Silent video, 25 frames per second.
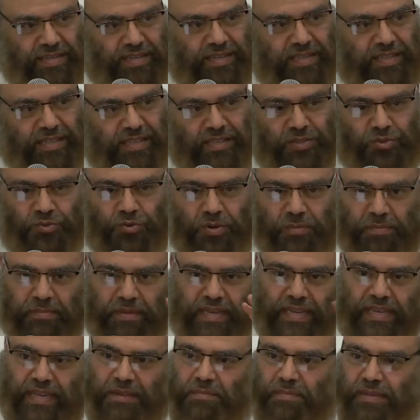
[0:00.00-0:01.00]
That would make
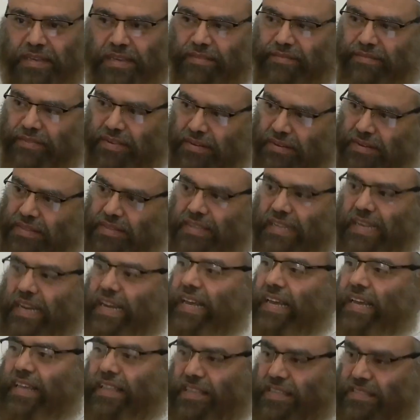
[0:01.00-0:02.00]
him even delay the
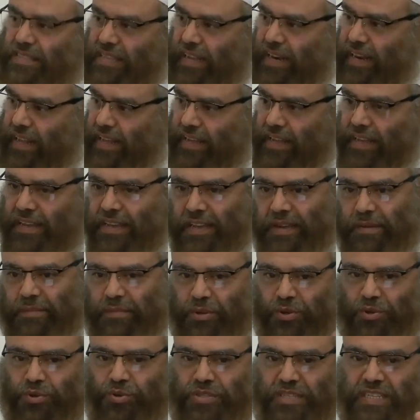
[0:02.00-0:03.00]
salah because
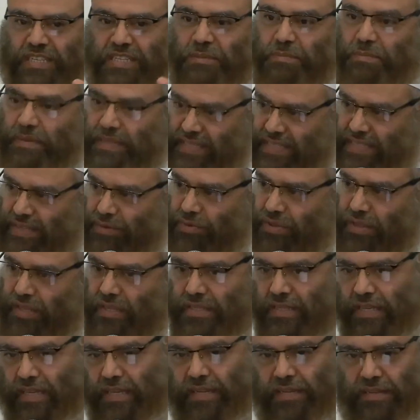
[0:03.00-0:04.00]
he's busy with his hair.
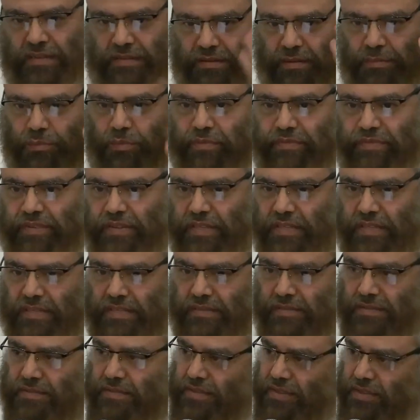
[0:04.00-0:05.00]
Remove it,
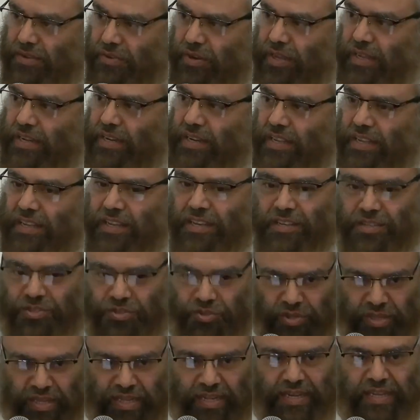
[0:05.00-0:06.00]
right? So
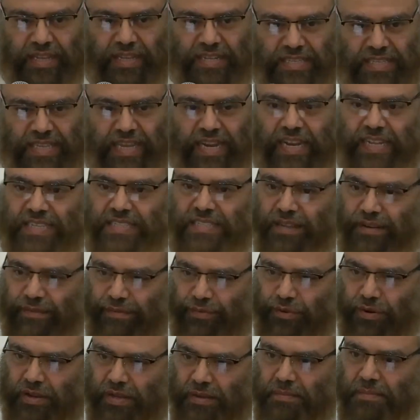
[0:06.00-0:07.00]
that it's a lesson for
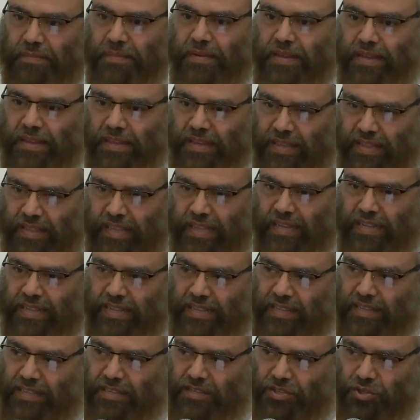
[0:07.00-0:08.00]
him that
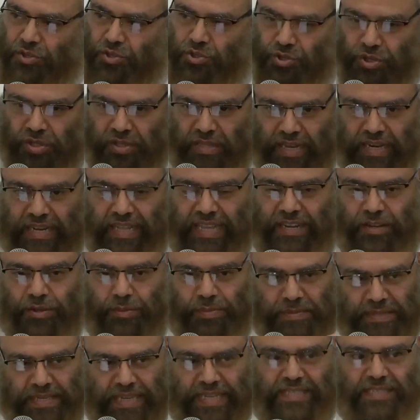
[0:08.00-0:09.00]
you should not get
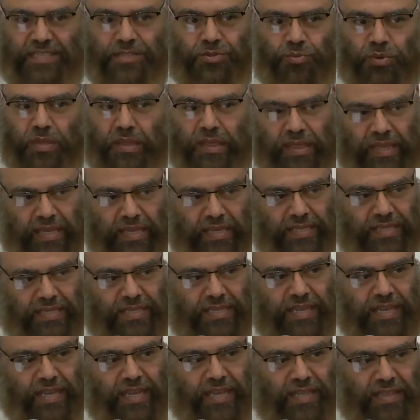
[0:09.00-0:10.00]
obsessed with things
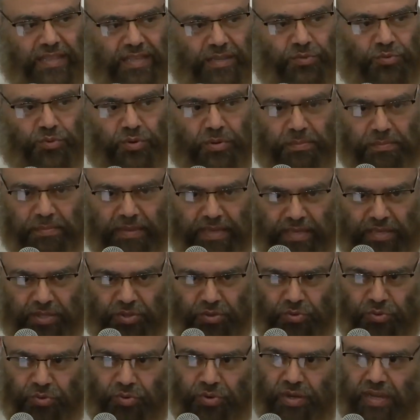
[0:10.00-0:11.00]
that would make
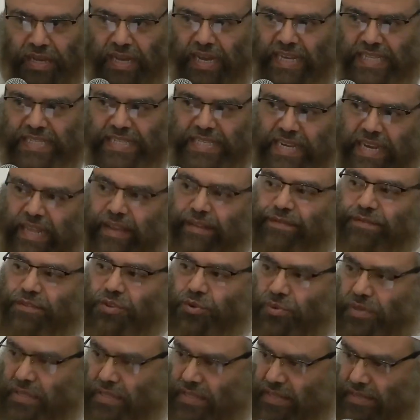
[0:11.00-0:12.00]
you a slave to
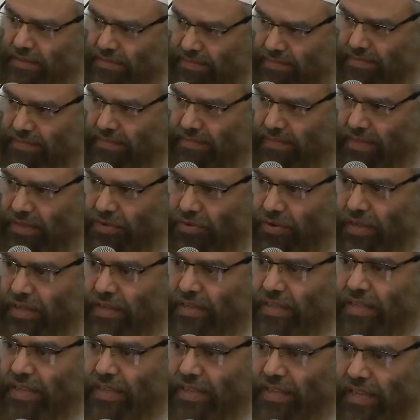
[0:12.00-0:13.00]
it, right?
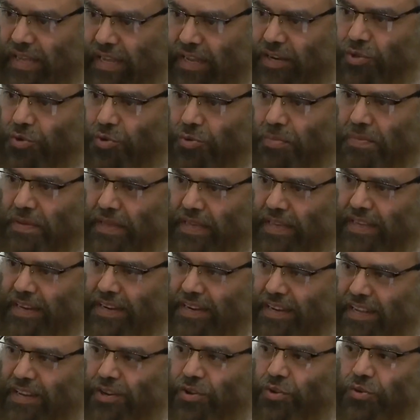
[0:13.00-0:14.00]
And you be in
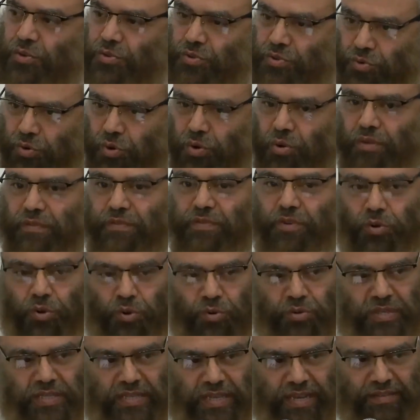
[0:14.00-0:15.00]
control of your own
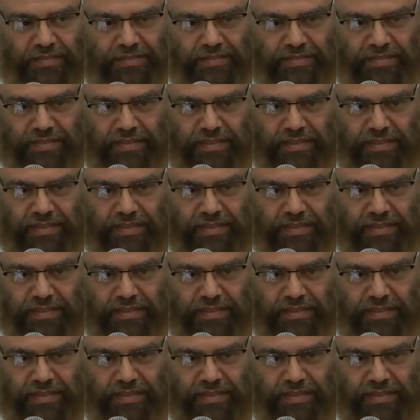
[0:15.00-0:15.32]
self.